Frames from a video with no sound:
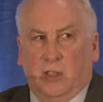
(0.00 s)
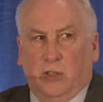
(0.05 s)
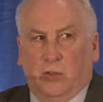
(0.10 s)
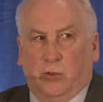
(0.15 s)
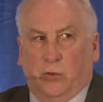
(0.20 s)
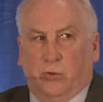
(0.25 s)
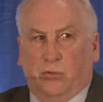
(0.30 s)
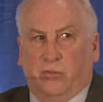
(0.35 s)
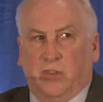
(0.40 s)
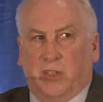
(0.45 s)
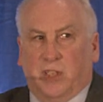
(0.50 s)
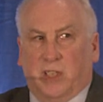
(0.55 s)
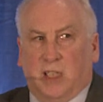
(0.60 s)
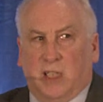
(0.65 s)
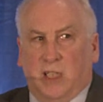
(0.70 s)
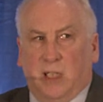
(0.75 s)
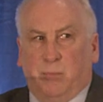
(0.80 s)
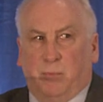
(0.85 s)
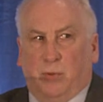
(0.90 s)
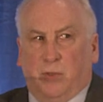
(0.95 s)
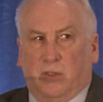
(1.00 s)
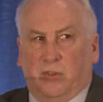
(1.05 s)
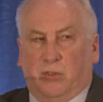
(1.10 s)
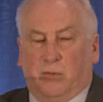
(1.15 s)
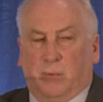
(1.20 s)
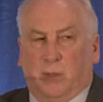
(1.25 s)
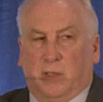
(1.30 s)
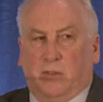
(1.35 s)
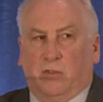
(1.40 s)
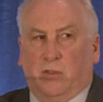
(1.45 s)
using the key
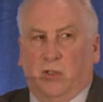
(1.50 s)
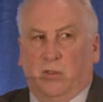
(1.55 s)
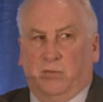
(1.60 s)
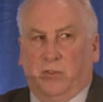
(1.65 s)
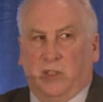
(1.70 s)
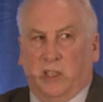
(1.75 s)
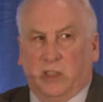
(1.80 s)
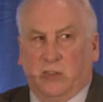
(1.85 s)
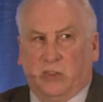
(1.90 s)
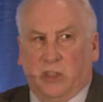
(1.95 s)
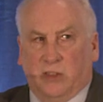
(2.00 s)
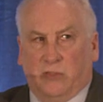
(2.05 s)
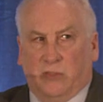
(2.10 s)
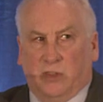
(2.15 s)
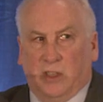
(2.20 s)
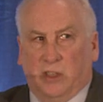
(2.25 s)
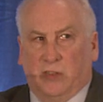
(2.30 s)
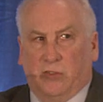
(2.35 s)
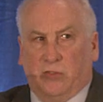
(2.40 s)
principles of HSE